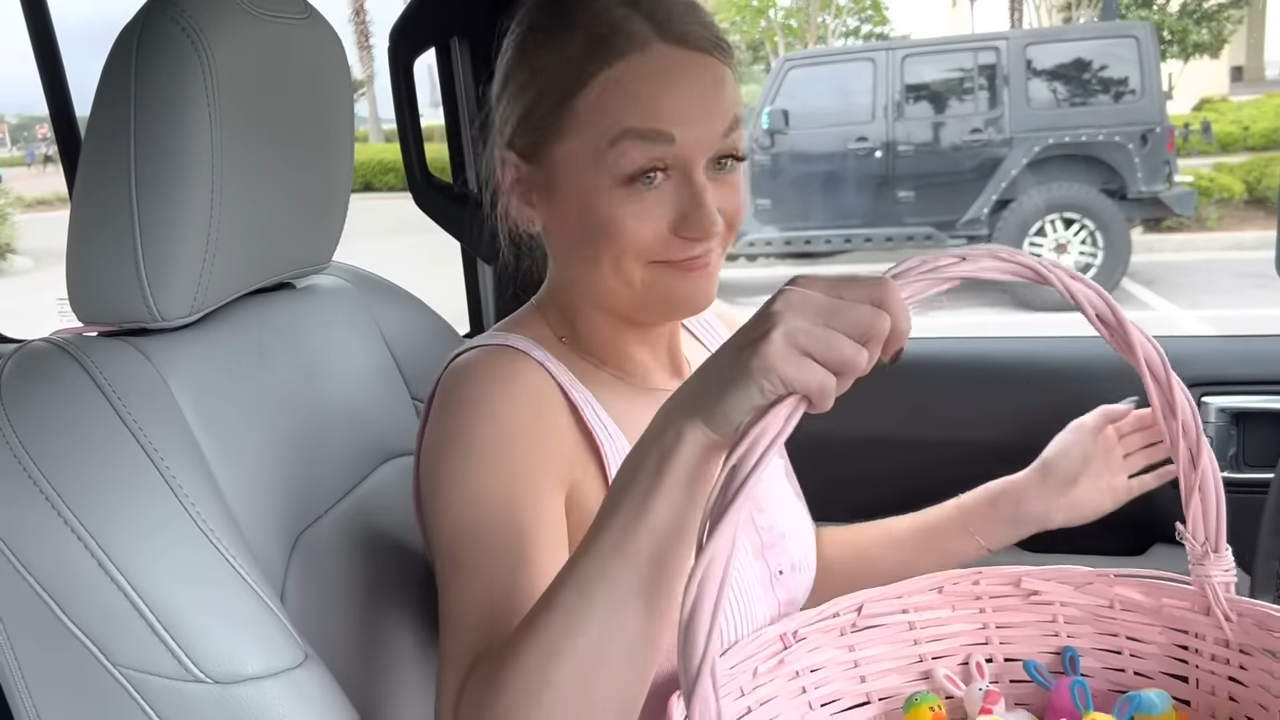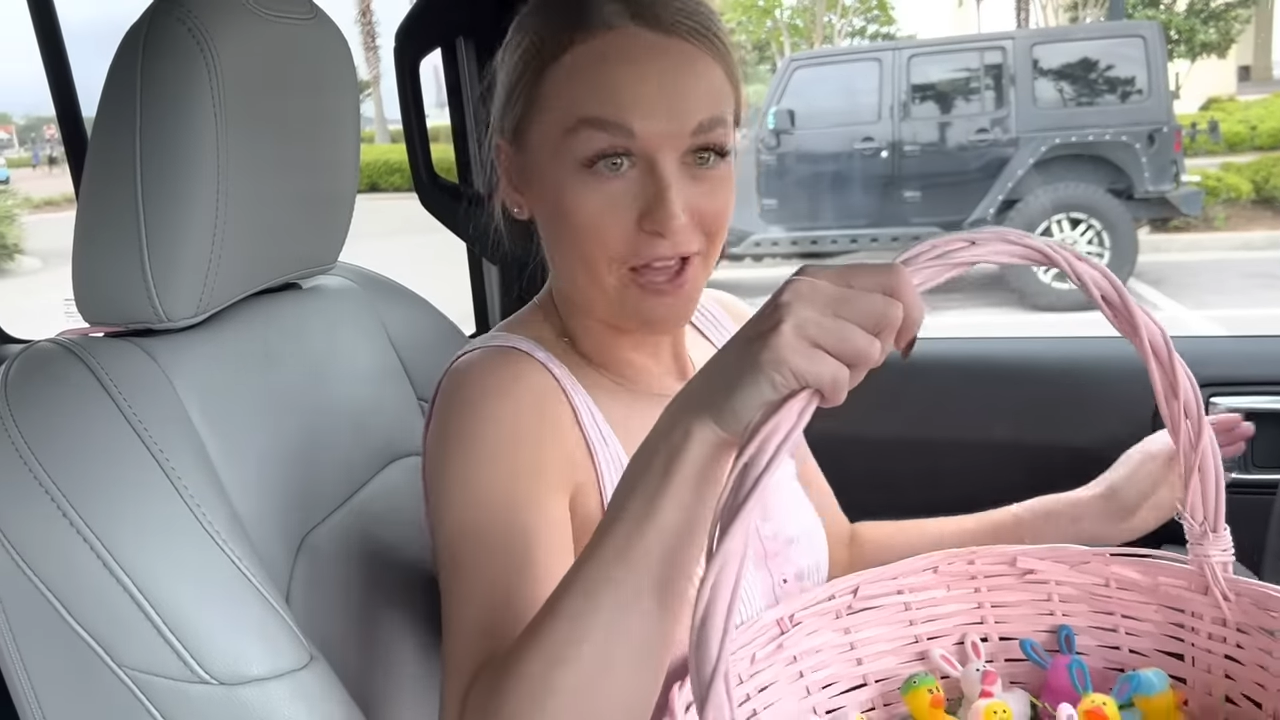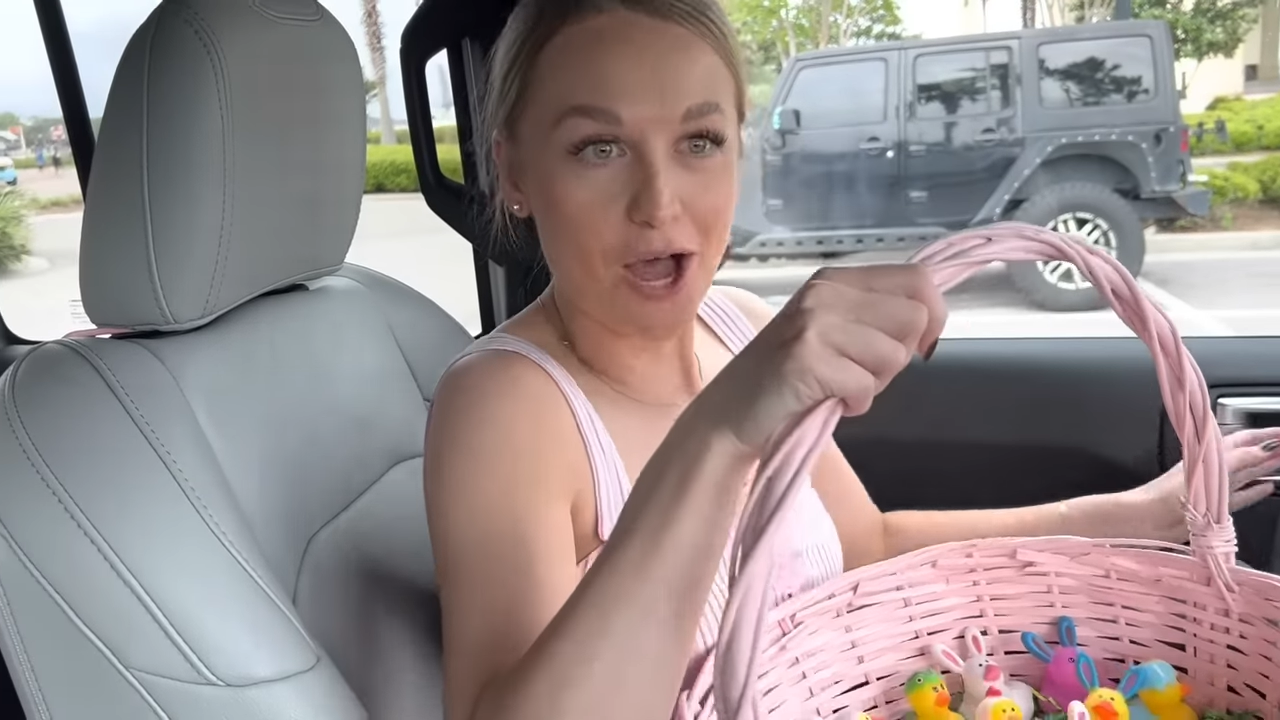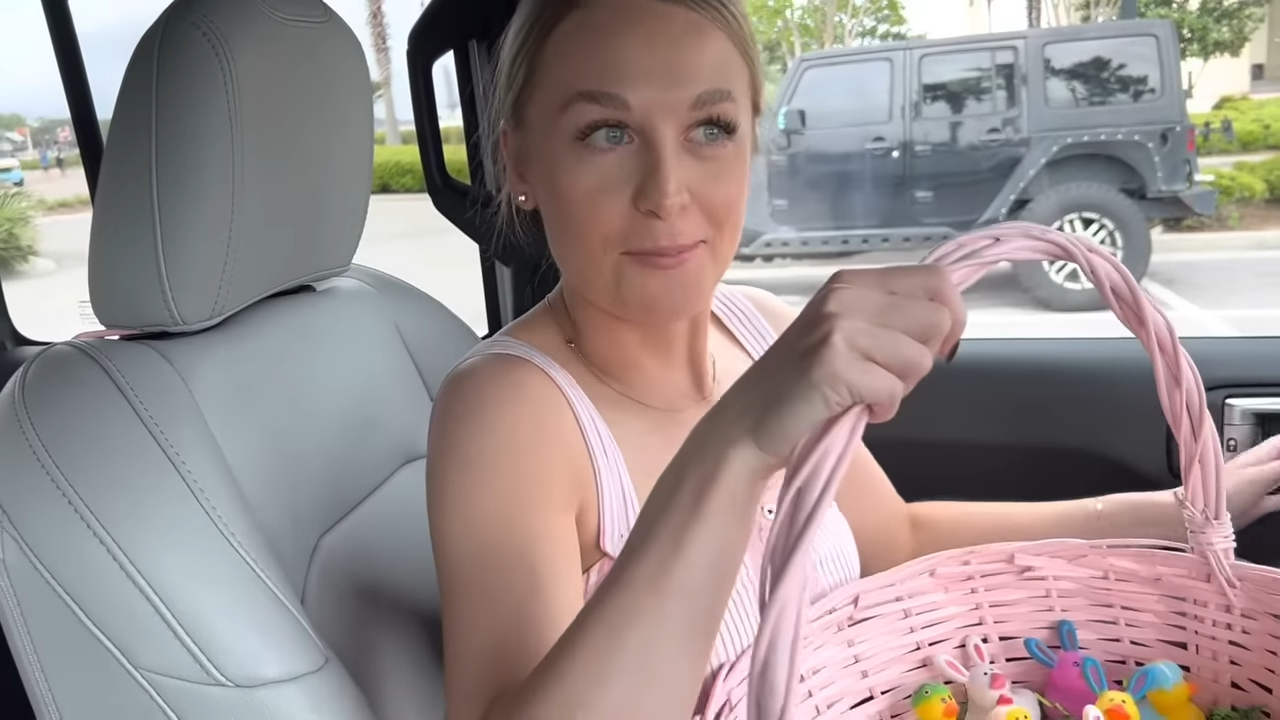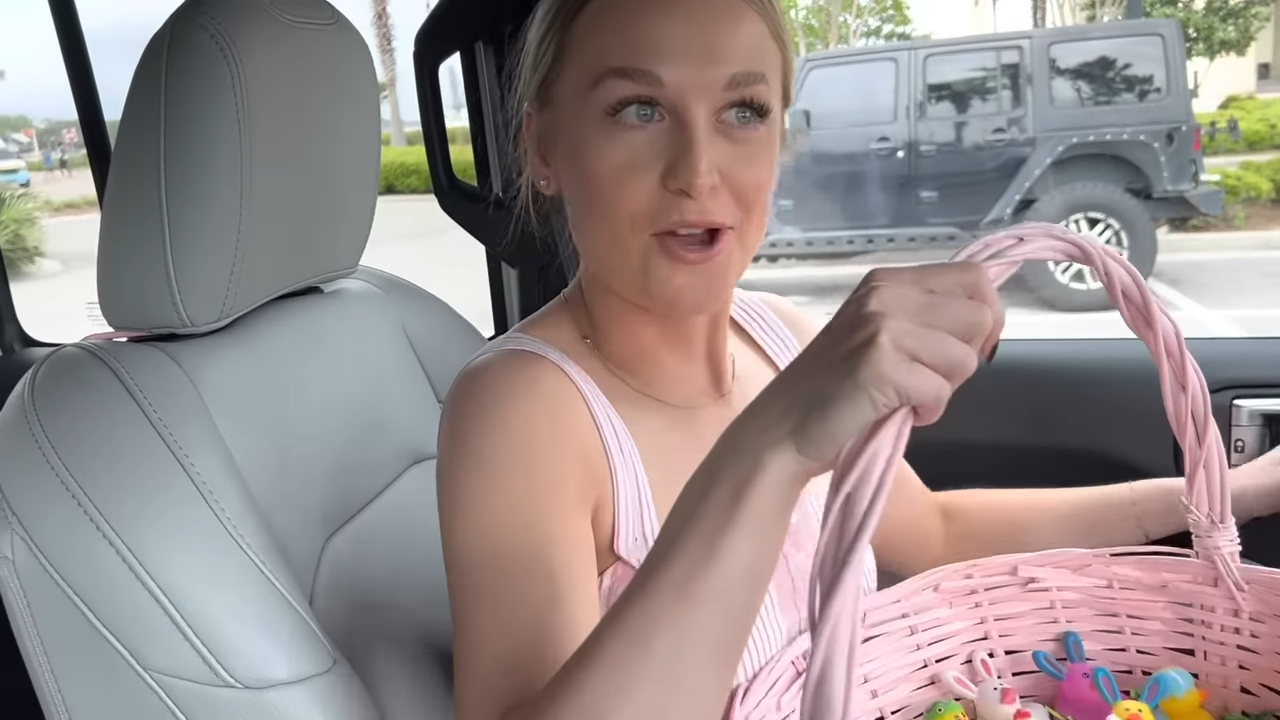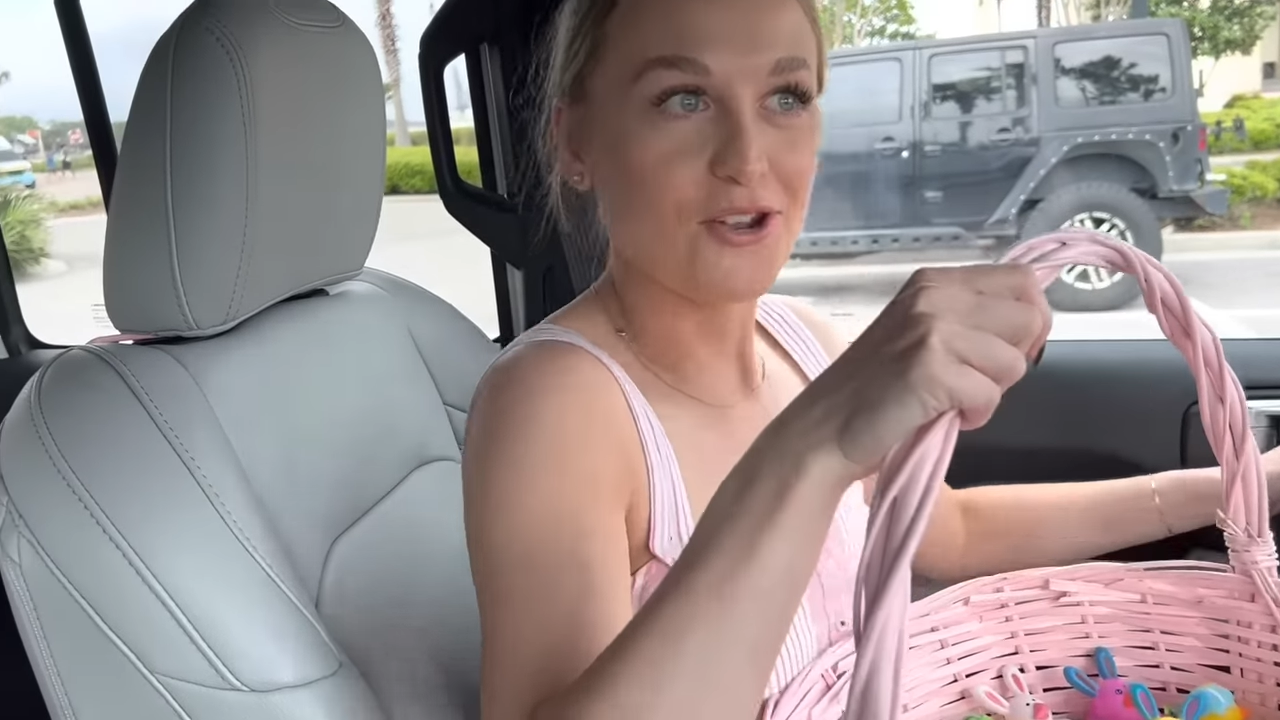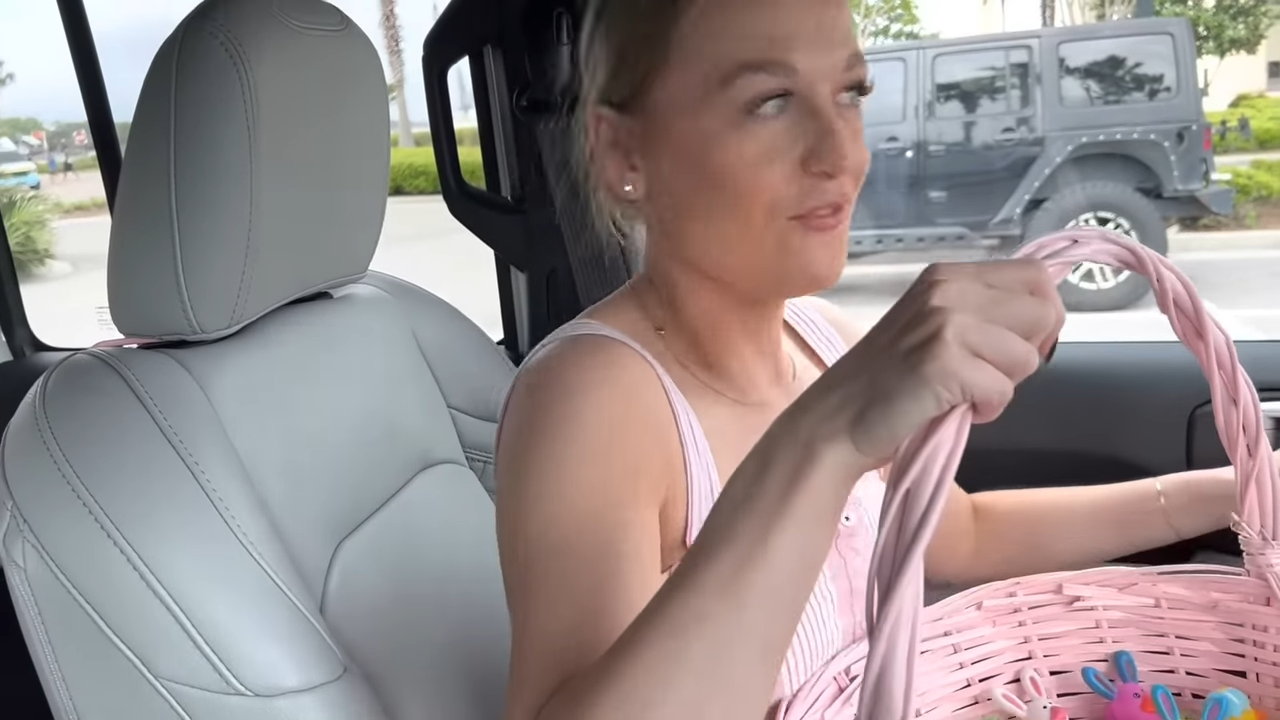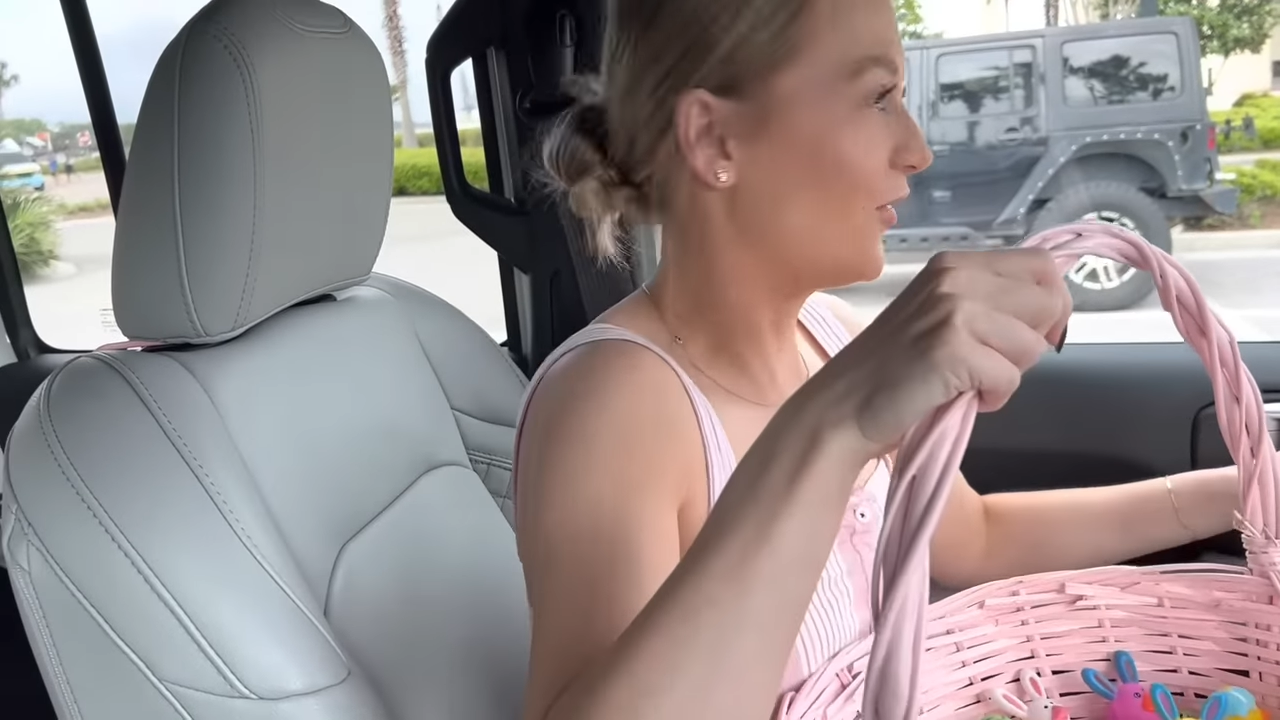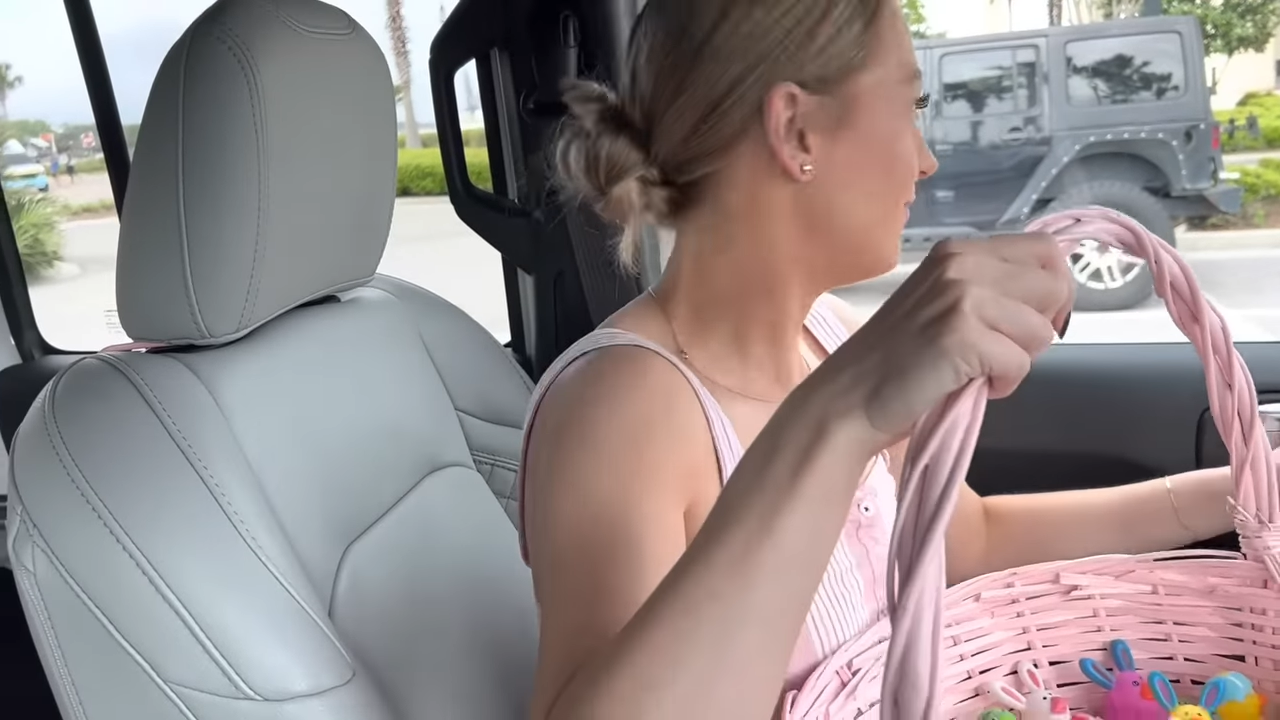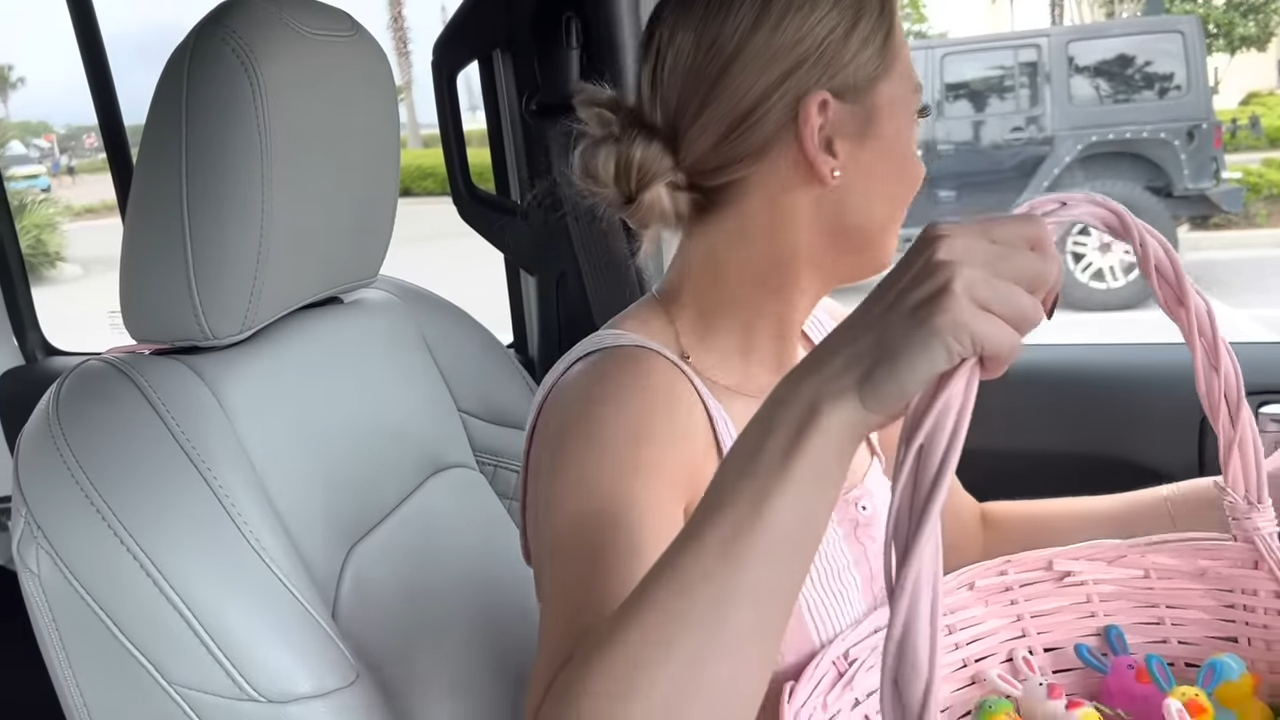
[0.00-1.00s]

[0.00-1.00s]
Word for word: hop on over.